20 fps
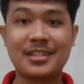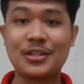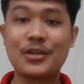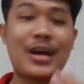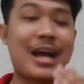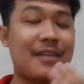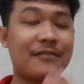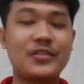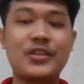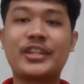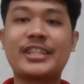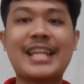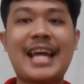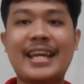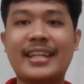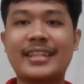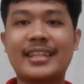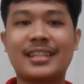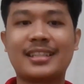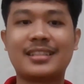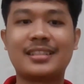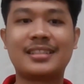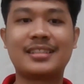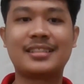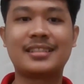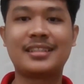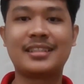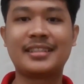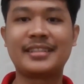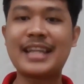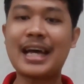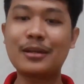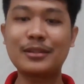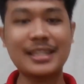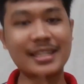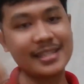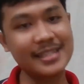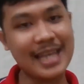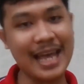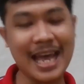You have your title. Now
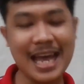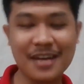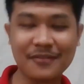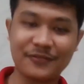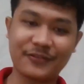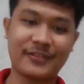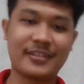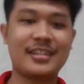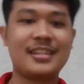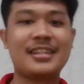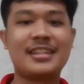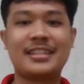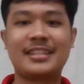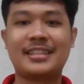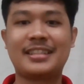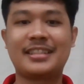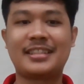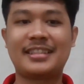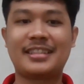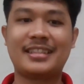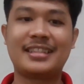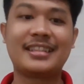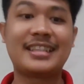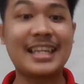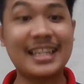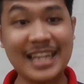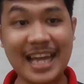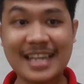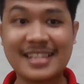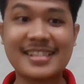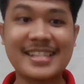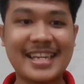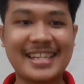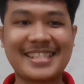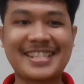let's have the last